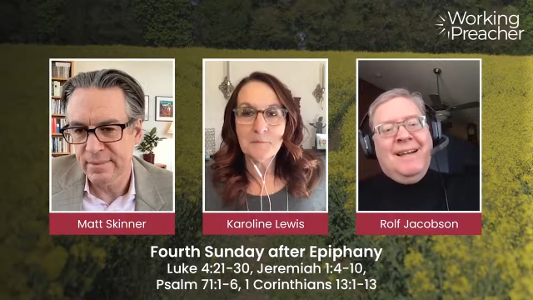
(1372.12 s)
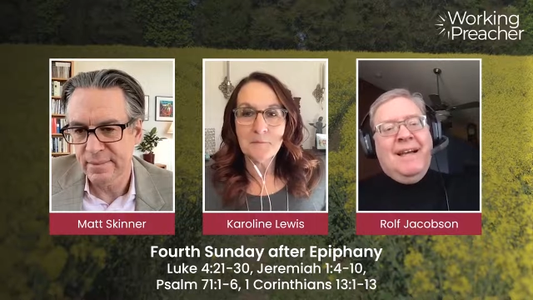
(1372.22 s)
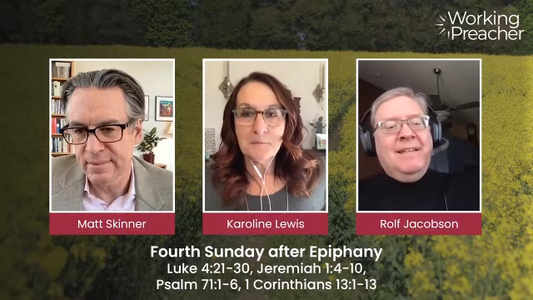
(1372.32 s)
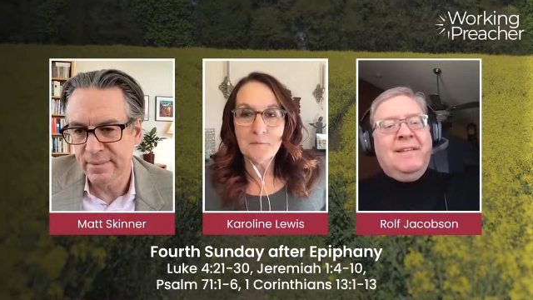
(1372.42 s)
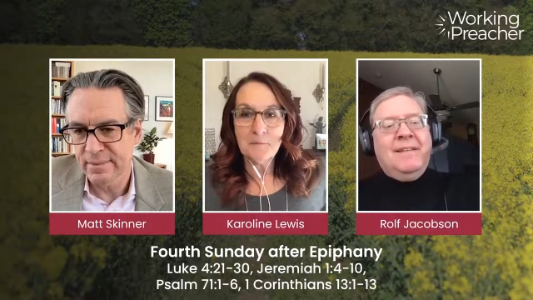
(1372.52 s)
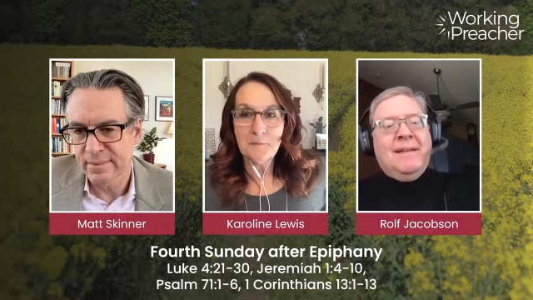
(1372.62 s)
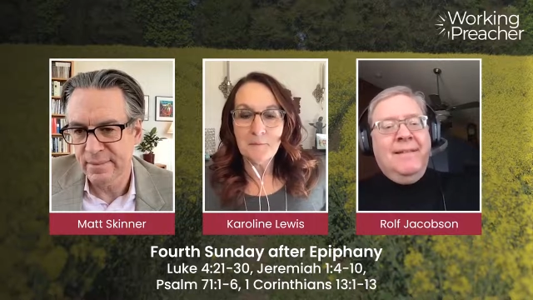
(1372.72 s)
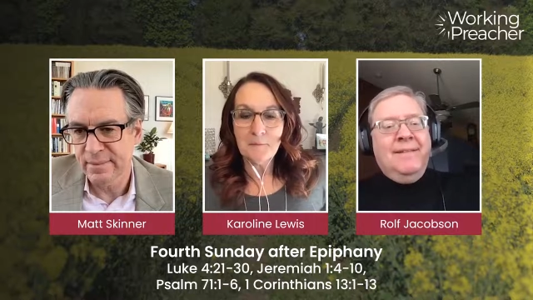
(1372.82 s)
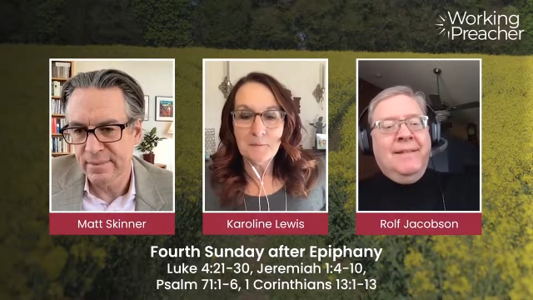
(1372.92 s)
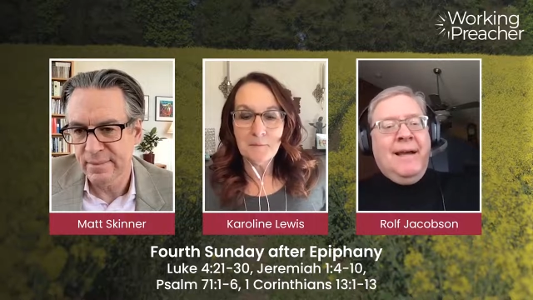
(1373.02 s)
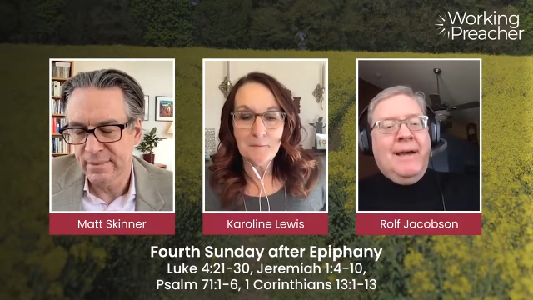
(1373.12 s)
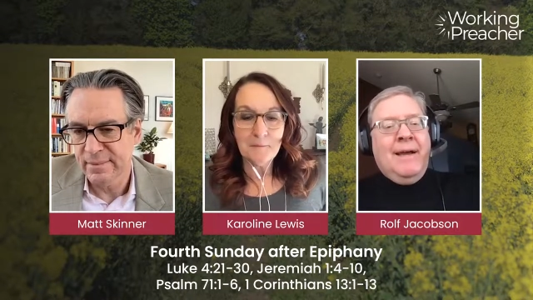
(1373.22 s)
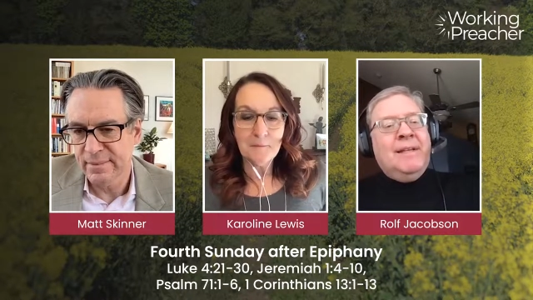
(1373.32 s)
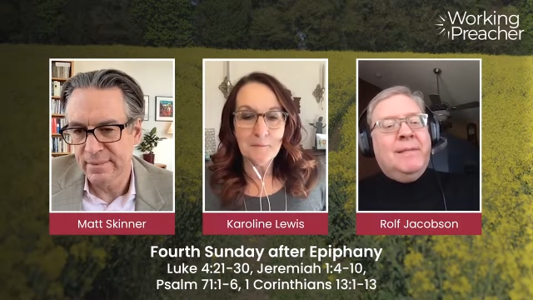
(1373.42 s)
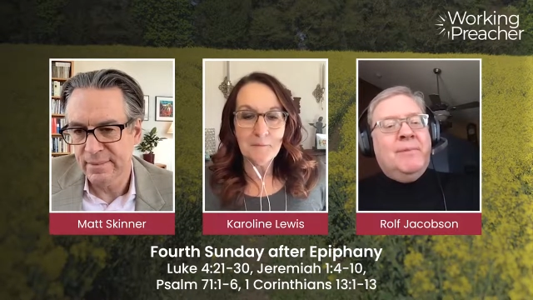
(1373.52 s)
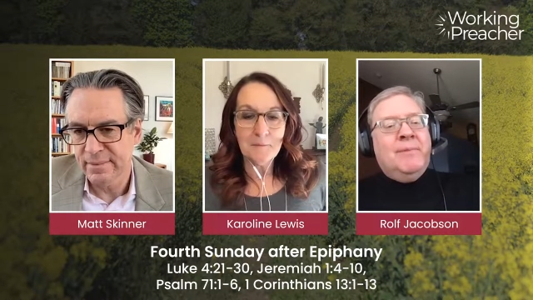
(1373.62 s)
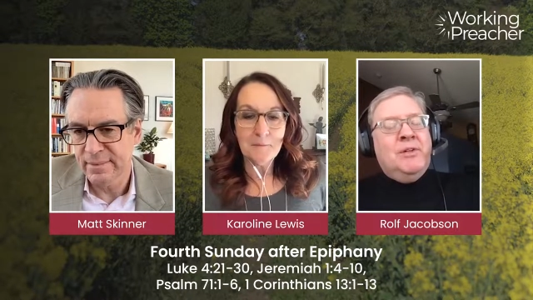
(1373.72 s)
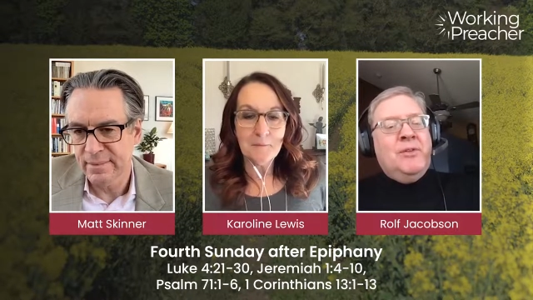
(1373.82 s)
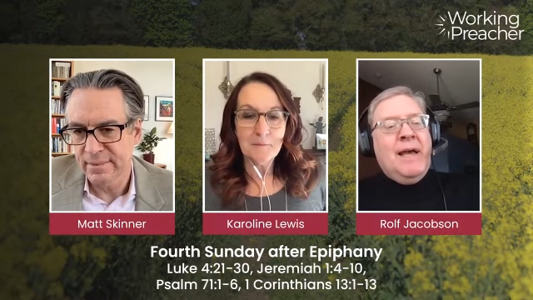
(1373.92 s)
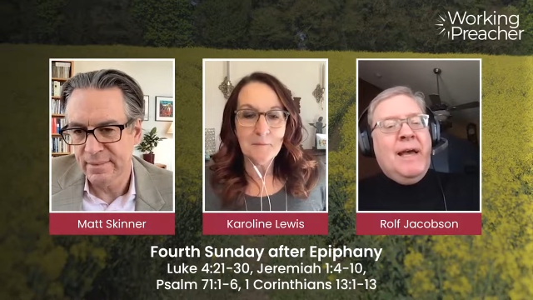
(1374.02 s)
Speaker 1: I think I would like them
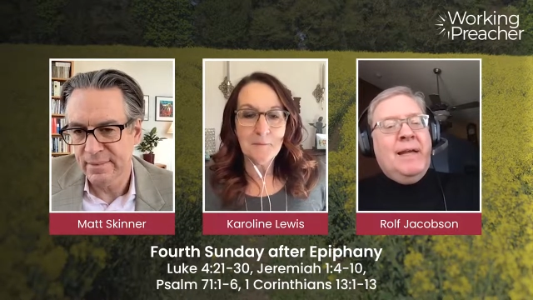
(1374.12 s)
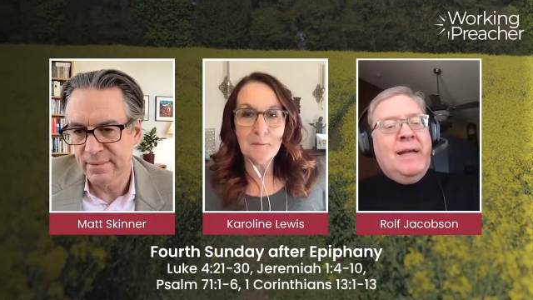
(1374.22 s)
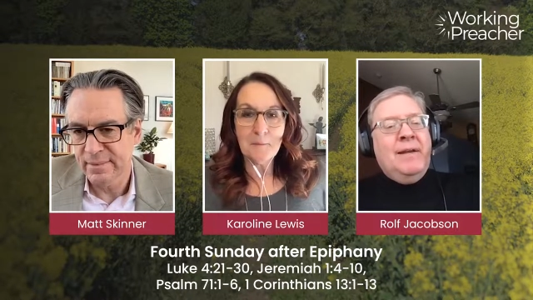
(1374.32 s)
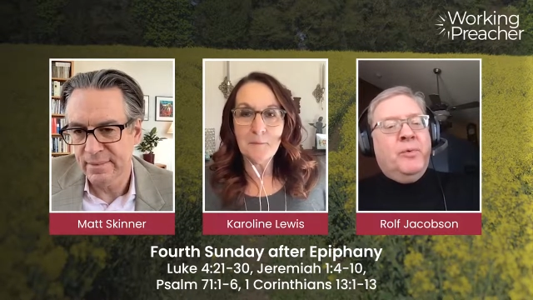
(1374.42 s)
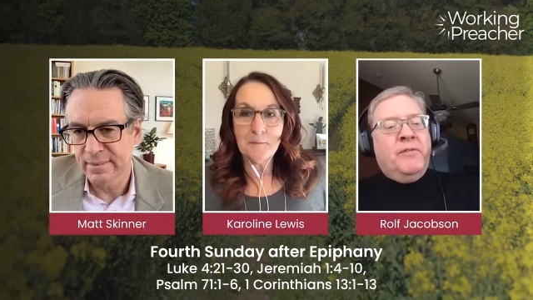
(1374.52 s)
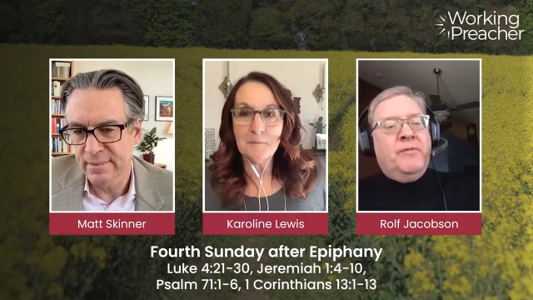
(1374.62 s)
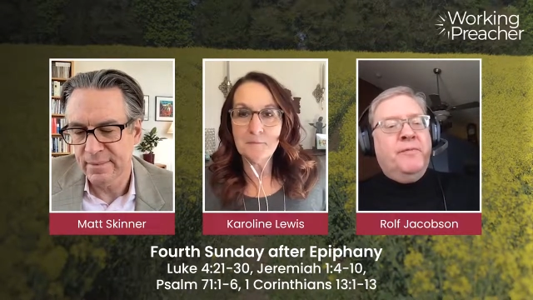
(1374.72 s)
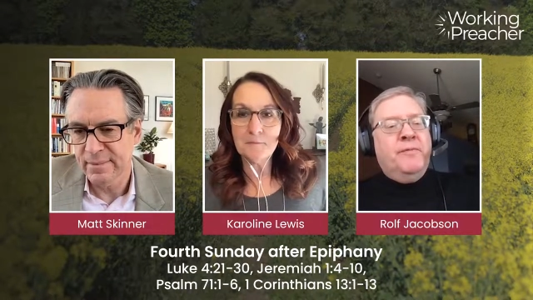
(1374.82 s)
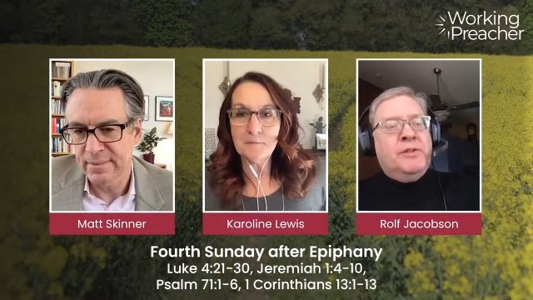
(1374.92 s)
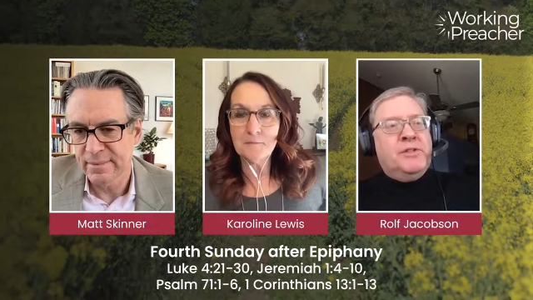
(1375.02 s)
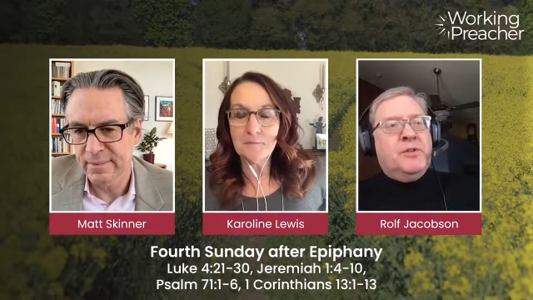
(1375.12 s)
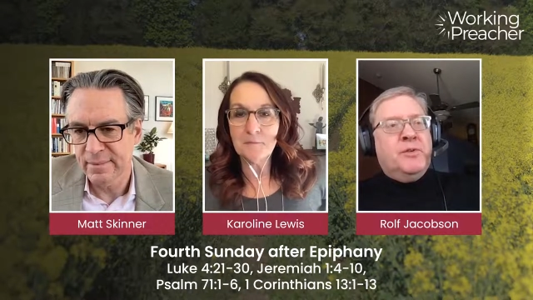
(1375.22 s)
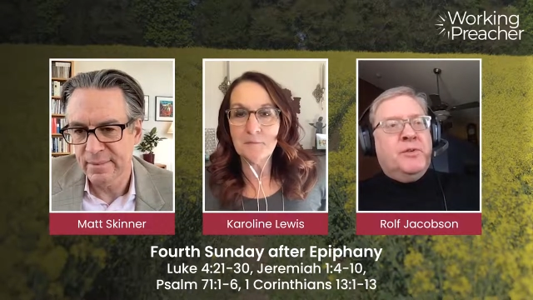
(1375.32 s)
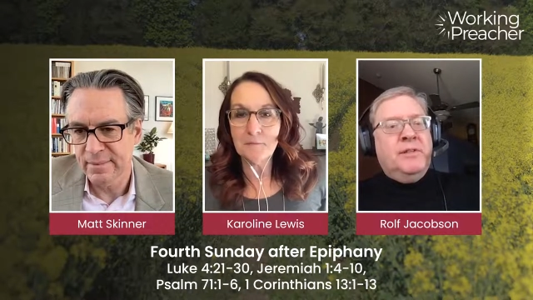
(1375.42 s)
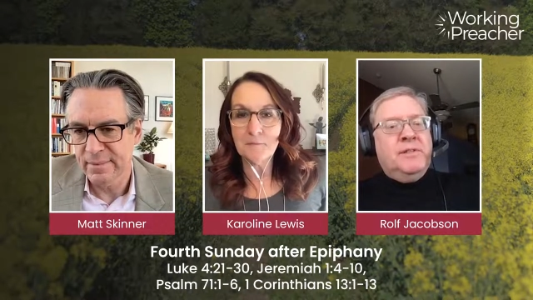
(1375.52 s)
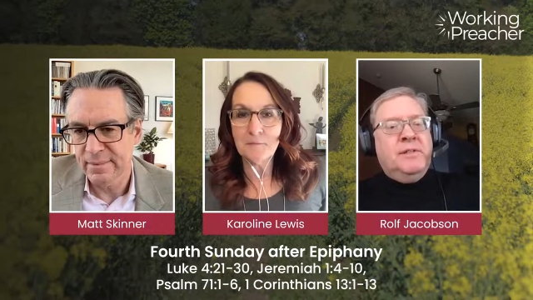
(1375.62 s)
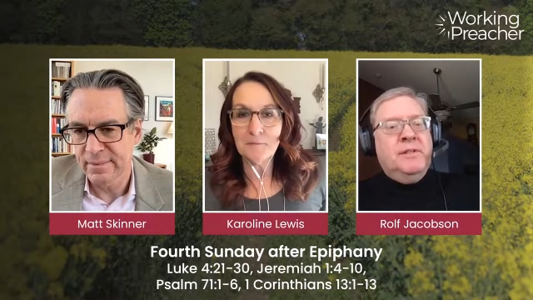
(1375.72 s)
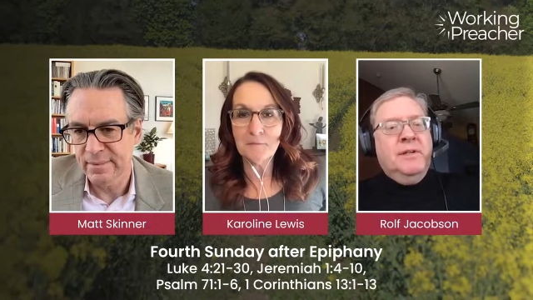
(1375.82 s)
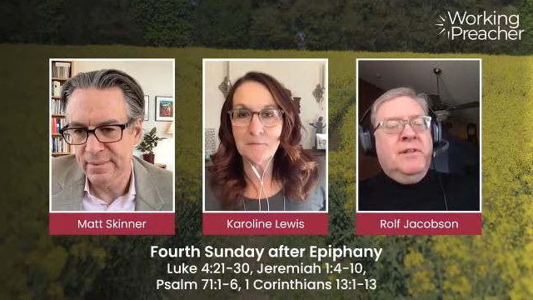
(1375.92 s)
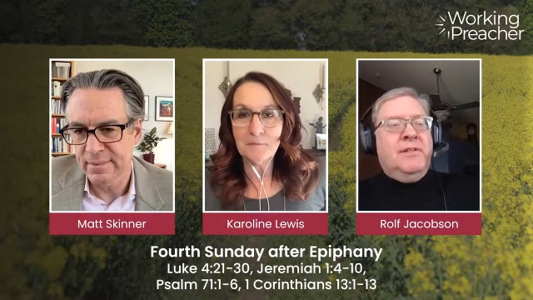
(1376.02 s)
to do that with First
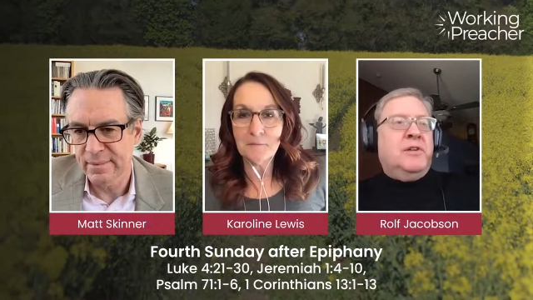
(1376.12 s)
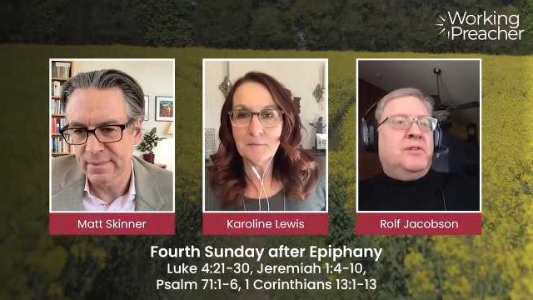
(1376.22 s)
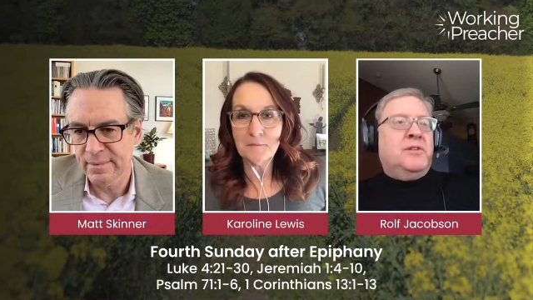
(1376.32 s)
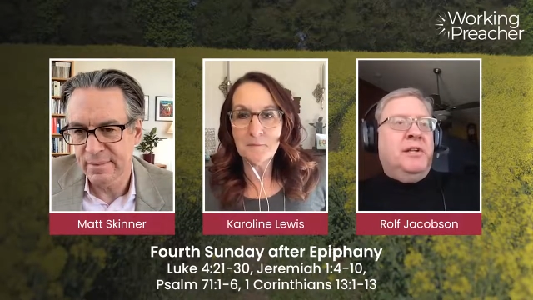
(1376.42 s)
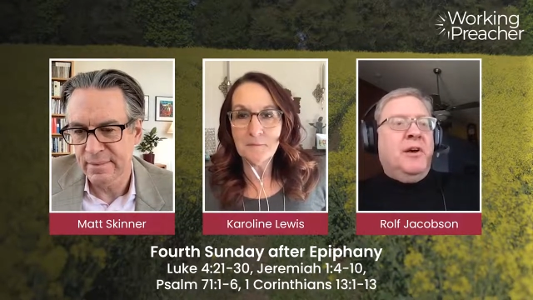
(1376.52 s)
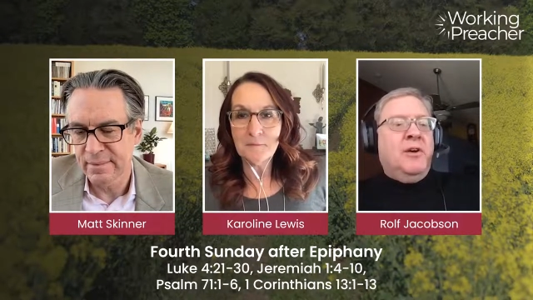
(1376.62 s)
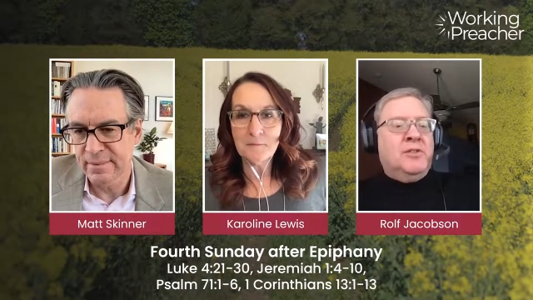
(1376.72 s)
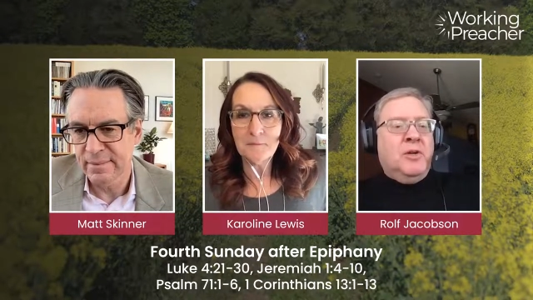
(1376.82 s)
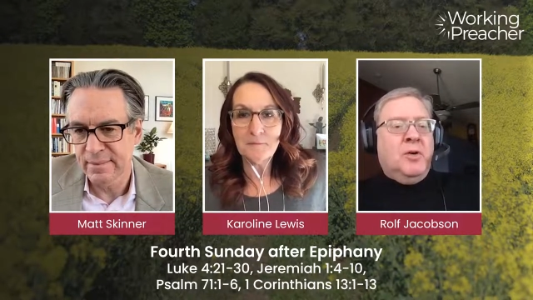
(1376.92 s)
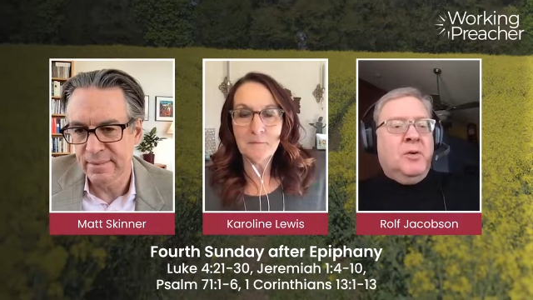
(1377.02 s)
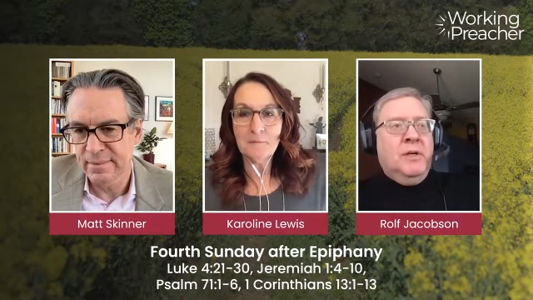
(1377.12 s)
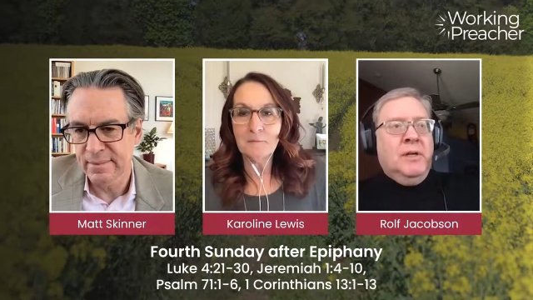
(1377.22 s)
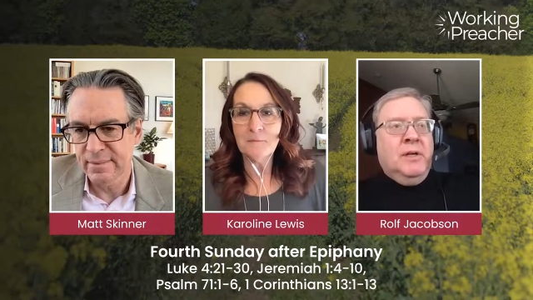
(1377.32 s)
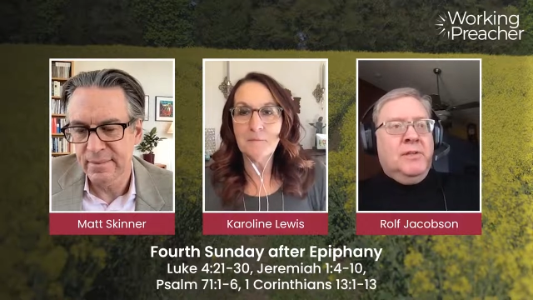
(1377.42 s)
Corinthians thirteen also.